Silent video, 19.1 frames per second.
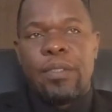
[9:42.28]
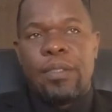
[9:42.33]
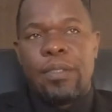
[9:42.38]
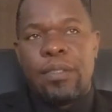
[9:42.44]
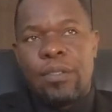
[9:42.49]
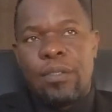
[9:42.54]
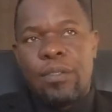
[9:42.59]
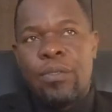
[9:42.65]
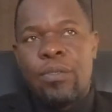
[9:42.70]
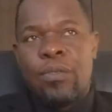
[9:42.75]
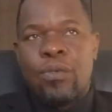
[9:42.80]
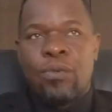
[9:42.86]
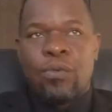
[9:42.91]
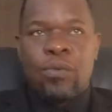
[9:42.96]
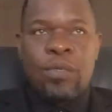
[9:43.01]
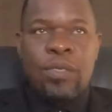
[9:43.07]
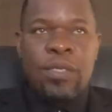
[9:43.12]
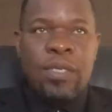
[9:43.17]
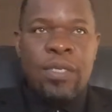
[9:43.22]
So you
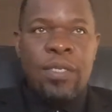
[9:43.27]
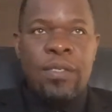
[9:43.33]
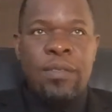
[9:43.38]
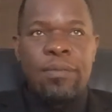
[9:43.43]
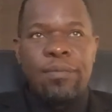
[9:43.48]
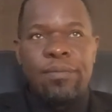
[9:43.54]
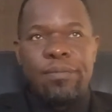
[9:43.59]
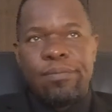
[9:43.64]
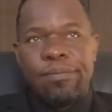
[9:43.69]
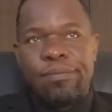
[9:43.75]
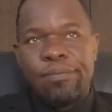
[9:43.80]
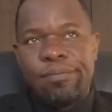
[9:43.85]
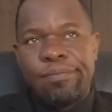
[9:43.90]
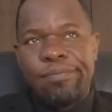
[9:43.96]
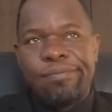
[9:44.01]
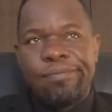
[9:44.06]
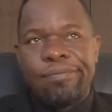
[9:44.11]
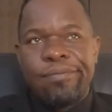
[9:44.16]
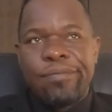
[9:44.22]
could then
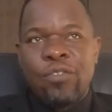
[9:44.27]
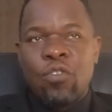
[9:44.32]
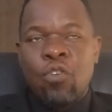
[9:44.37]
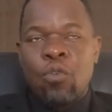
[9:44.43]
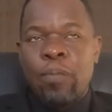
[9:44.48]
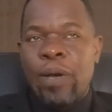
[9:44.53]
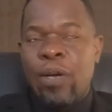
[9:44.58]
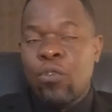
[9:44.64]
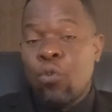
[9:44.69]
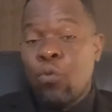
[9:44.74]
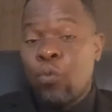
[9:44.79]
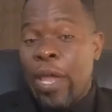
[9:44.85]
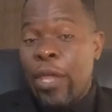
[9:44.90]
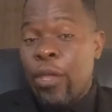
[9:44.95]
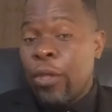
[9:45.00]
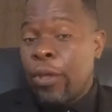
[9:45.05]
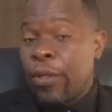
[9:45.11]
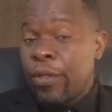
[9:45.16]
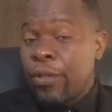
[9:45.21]
go back to where
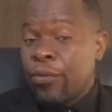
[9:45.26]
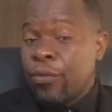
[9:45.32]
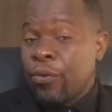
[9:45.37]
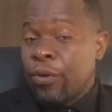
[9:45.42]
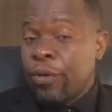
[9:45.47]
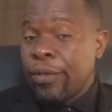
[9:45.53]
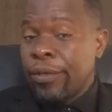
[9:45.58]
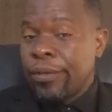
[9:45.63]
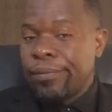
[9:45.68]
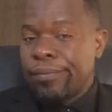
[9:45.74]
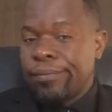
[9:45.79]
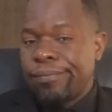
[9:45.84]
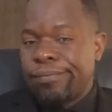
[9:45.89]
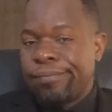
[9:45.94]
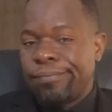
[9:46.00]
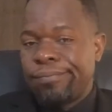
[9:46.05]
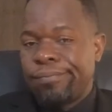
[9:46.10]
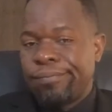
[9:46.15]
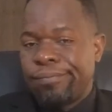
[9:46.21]
you got it wrong.
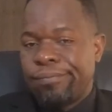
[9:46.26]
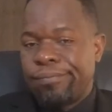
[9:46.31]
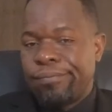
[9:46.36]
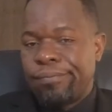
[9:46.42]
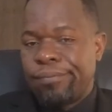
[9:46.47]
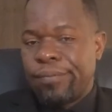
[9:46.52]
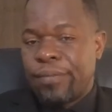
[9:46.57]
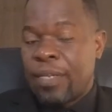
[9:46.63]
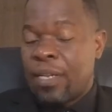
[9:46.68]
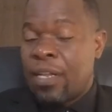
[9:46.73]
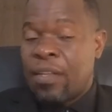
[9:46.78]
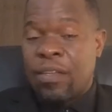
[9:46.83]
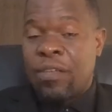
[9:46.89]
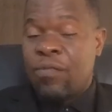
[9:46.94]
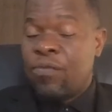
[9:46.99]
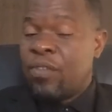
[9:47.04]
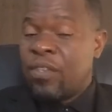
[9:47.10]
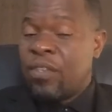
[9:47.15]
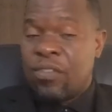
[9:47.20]
And I've
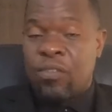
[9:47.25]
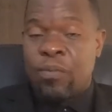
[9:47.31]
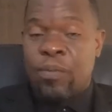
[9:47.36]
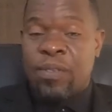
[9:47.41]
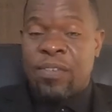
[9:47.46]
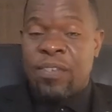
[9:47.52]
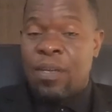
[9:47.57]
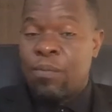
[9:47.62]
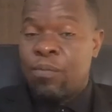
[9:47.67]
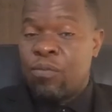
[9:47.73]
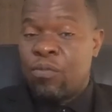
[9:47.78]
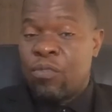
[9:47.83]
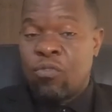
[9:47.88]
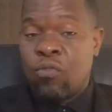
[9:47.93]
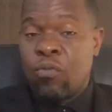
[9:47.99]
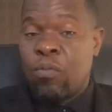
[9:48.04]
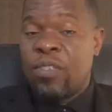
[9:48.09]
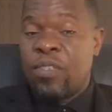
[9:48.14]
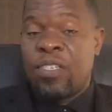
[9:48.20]
given some examples. It
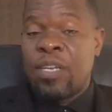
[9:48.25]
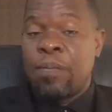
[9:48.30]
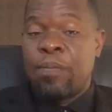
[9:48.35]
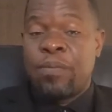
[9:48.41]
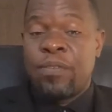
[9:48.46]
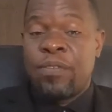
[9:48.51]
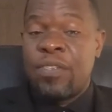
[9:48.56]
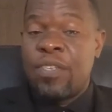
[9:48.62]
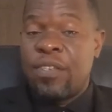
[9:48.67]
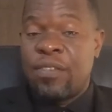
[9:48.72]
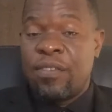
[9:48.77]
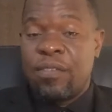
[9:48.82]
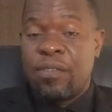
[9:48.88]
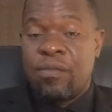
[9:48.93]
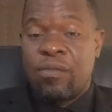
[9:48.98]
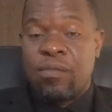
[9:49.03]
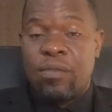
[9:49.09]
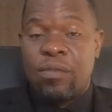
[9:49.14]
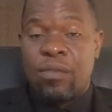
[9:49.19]
could be step 6
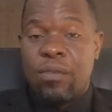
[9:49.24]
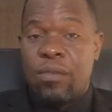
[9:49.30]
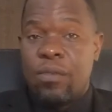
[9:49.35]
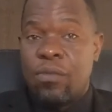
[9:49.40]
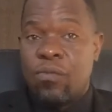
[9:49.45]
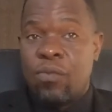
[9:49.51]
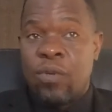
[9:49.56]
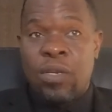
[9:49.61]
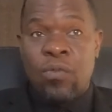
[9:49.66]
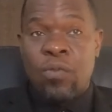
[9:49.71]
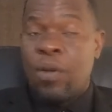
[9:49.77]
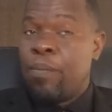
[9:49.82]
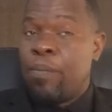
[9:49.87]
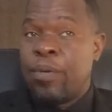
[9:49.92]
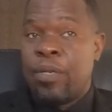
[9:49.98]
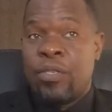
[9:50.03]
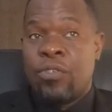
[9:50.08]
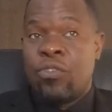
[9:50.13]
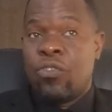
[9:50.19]
when we were
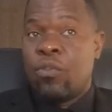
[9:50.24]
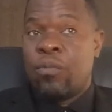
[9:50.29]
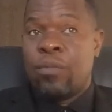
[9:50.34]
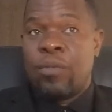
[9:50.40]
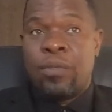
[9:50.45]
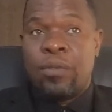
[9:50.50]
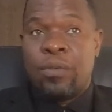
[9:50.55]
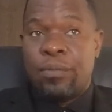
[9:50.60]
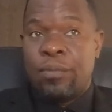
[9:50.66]
brainstorming.